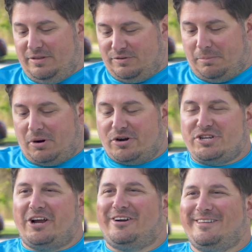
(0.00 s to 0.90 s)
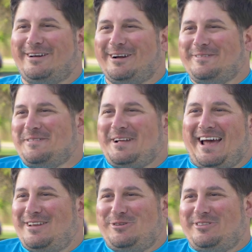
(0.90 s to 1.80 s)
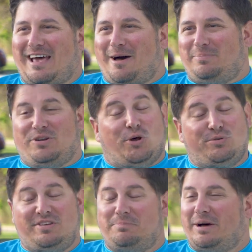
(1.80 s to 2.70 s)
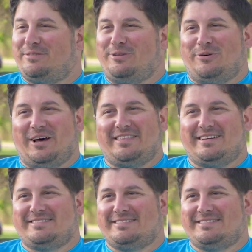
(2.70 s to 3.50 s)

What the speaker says: There was a bar chair in there and you just hop in, no seat belts, no nothing.